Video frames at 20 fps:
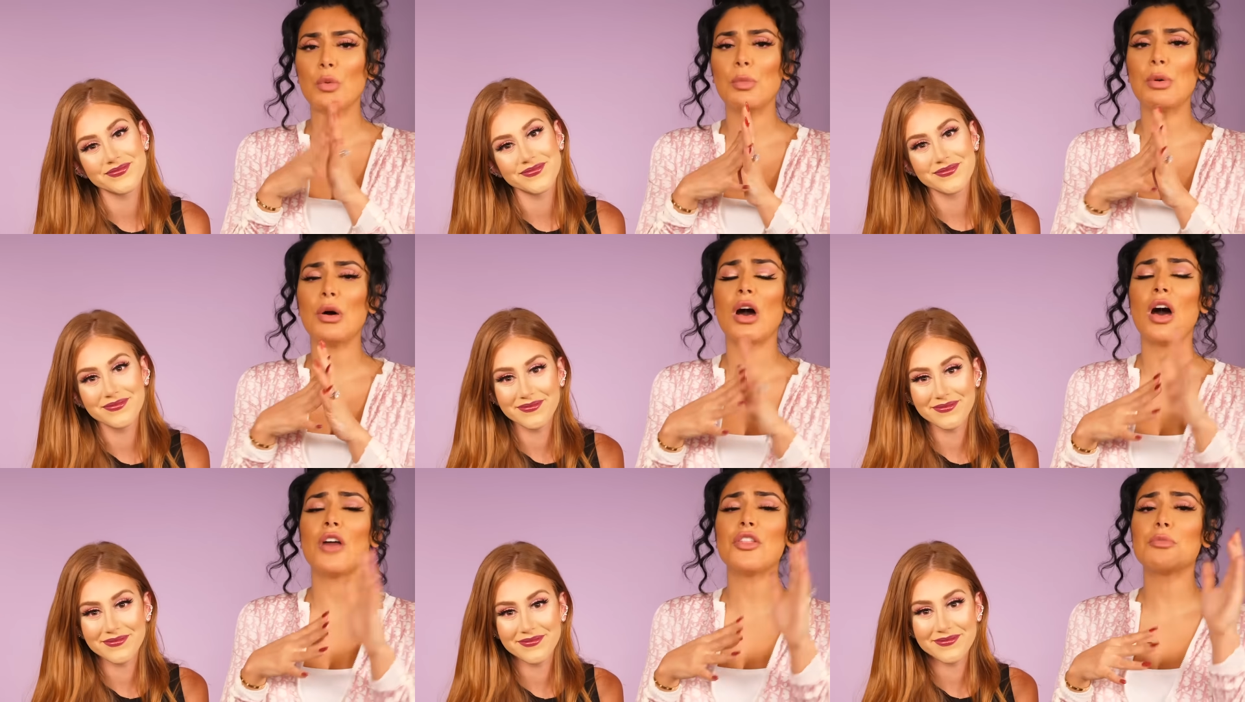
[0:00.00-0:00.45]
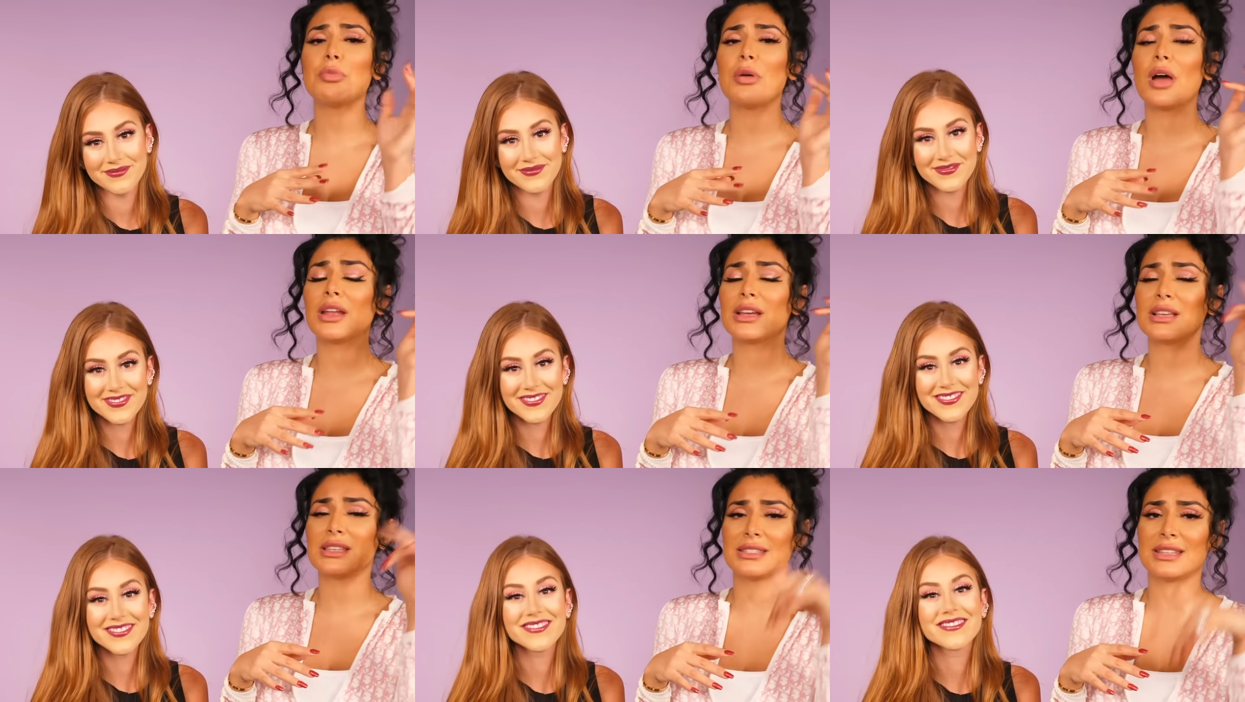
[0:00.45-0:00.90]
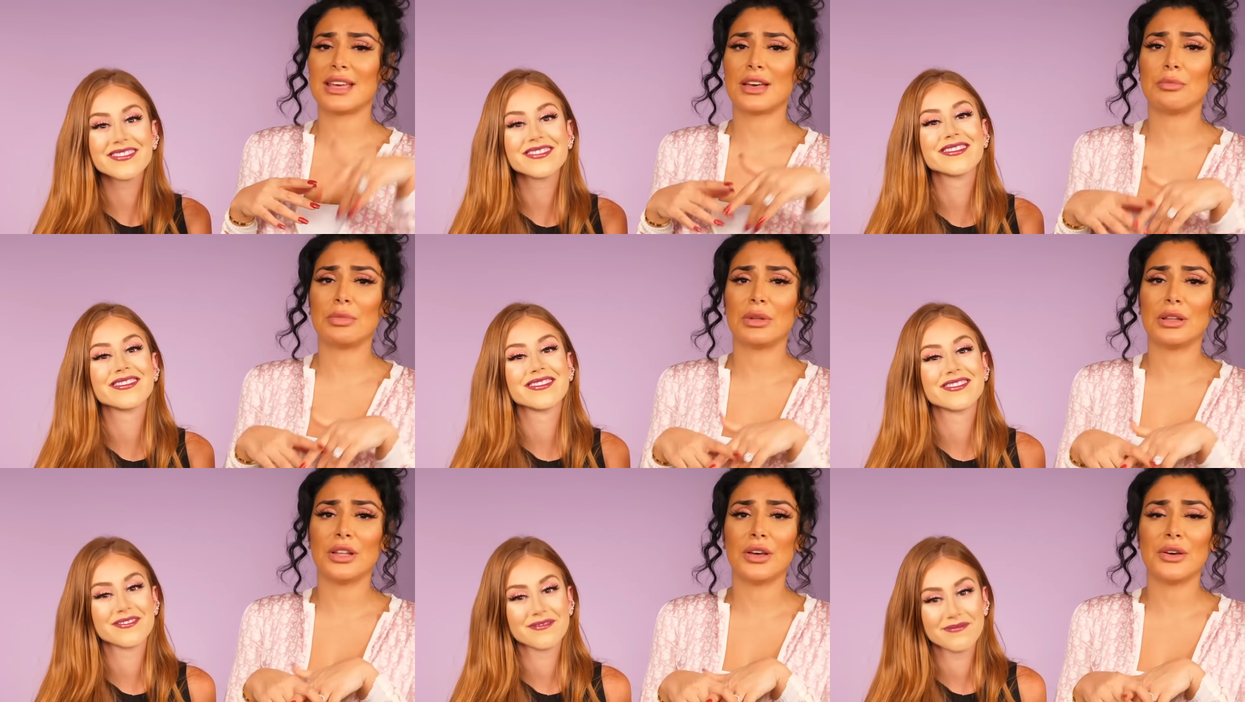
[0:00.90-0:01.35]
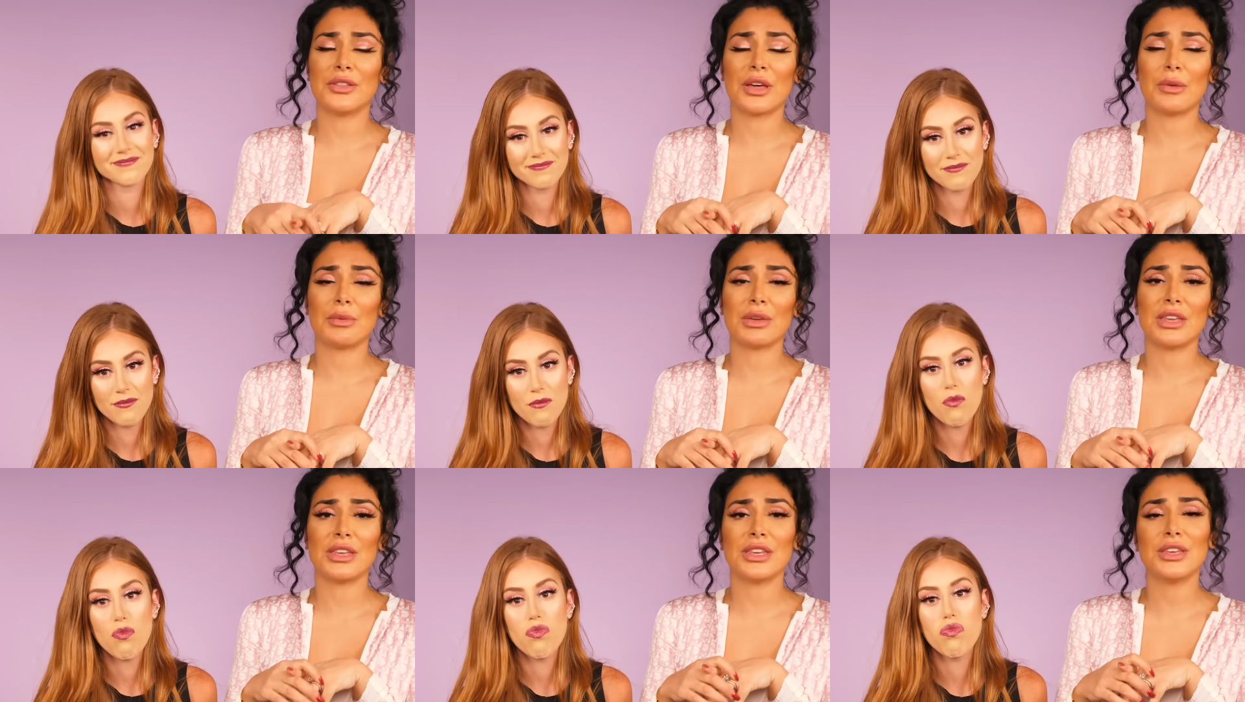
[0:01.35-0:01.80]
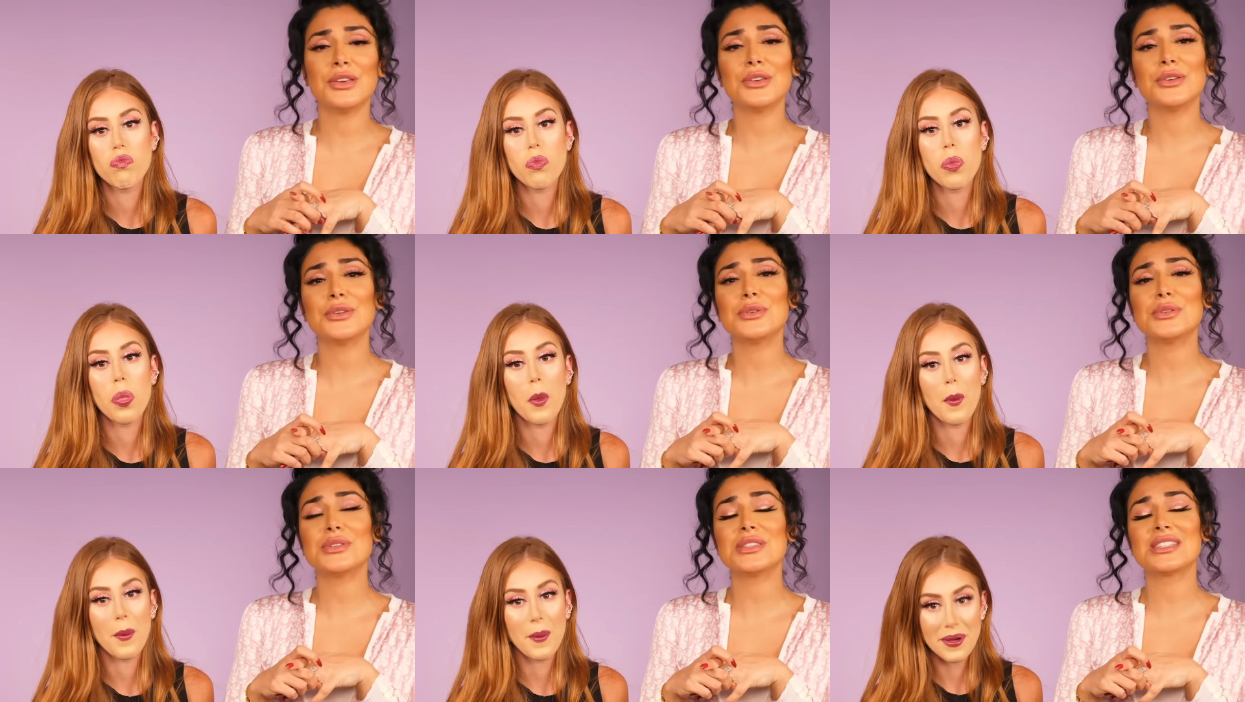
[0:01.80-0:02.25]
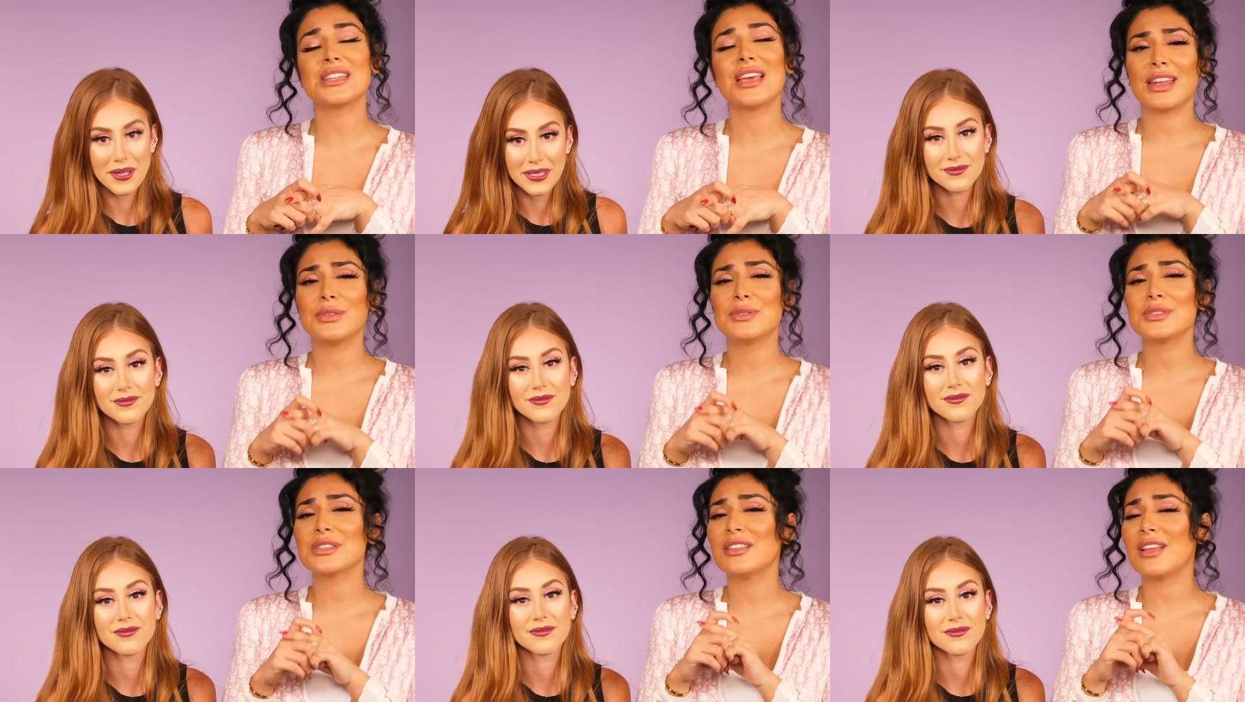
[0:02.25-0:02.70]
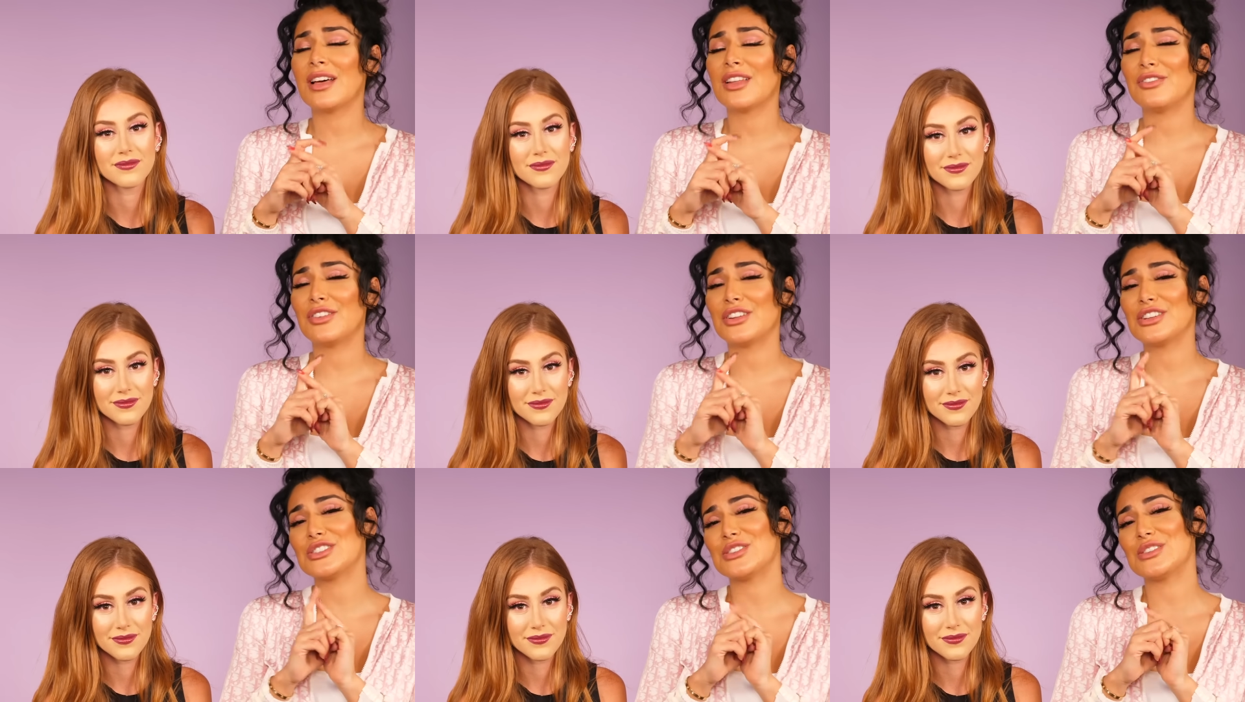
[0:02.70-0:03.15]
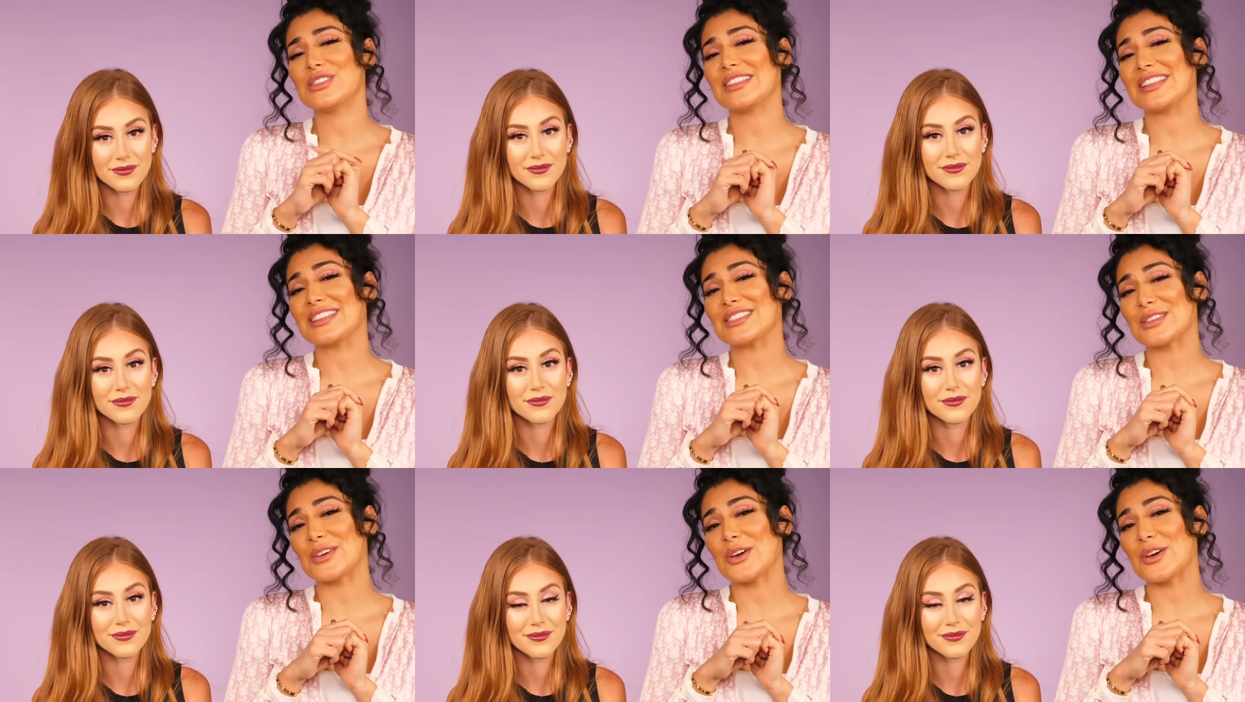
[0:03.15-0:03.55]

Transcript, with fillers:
Speaker 1: We'll put all the products down below that we used, and it was a lot of fun shooting this.